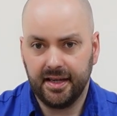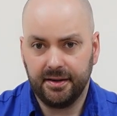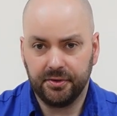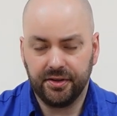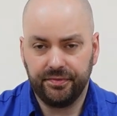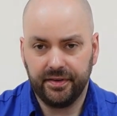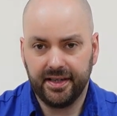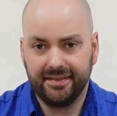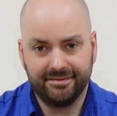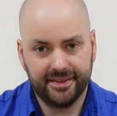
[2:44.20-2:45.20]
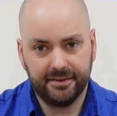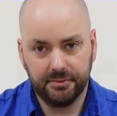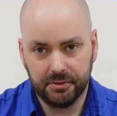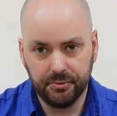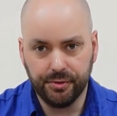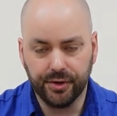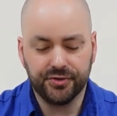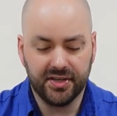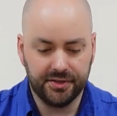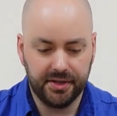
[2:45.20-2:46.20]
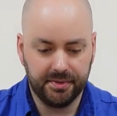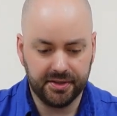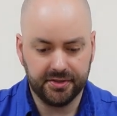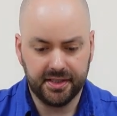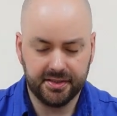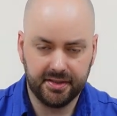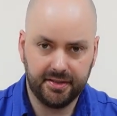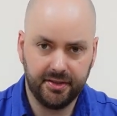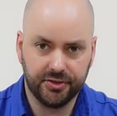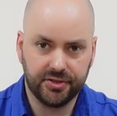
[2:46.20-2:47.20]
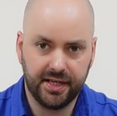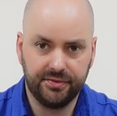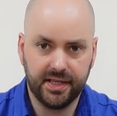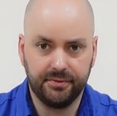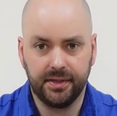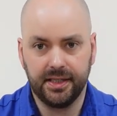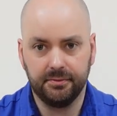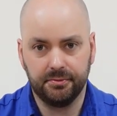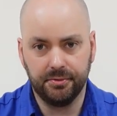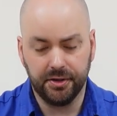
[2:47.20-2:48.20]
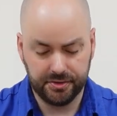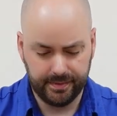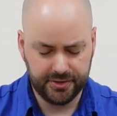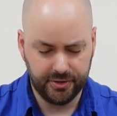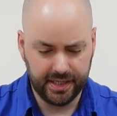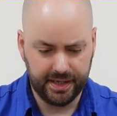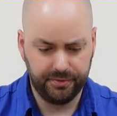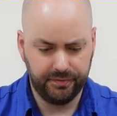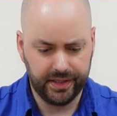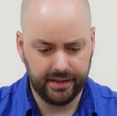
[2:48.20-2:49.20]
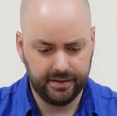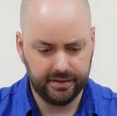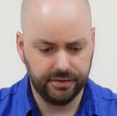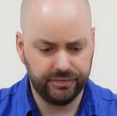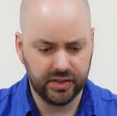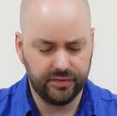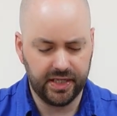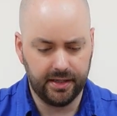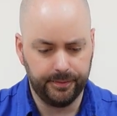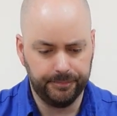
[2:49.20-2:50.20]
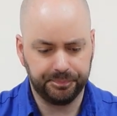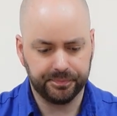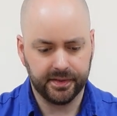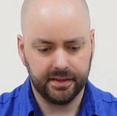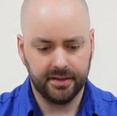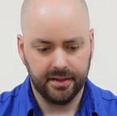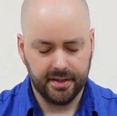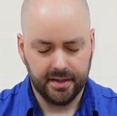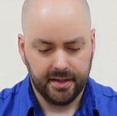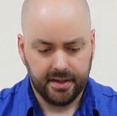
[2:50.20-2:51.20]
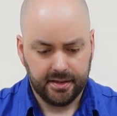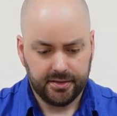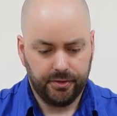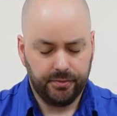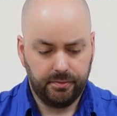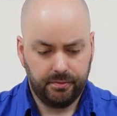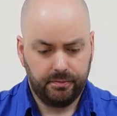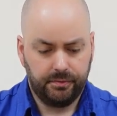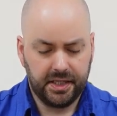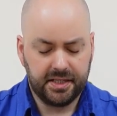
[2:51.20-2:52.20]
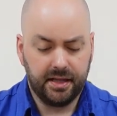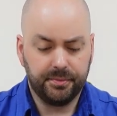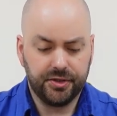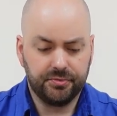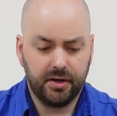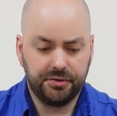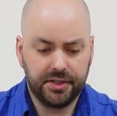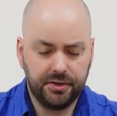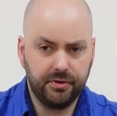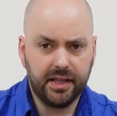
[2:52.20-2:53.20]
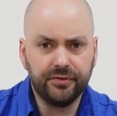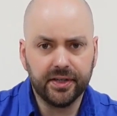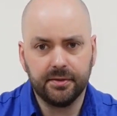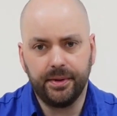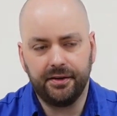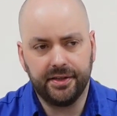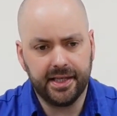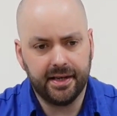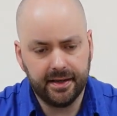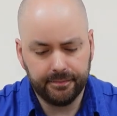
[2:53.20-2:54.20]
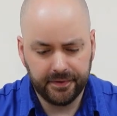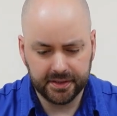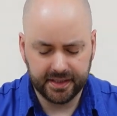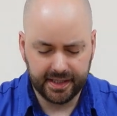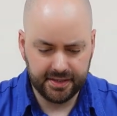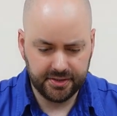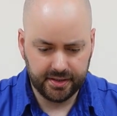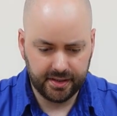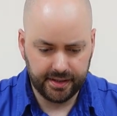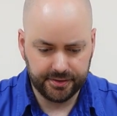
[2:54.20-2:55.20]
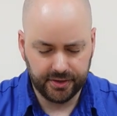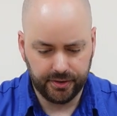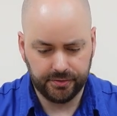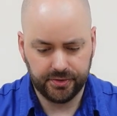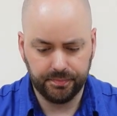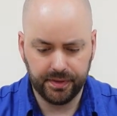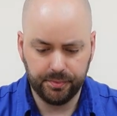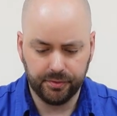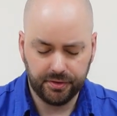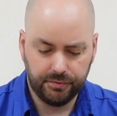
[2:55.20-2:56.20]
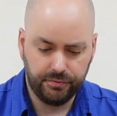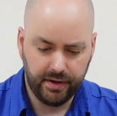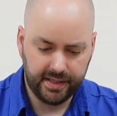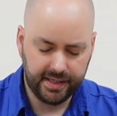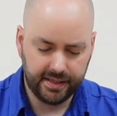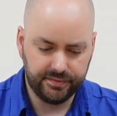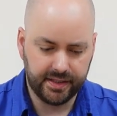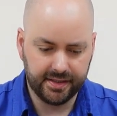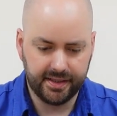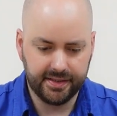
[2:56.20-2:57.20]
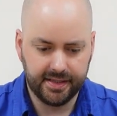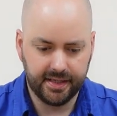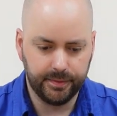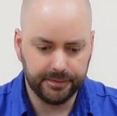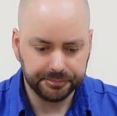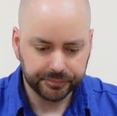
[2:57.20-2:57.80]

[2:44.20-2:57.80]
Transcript: with the fit, we will tell you, because it's your safety and we want to make sure you're happy with the fit of the helmet. So with this helmet as well, they do really think about the ventilation on it. So some people want a really nice ventilated helmet.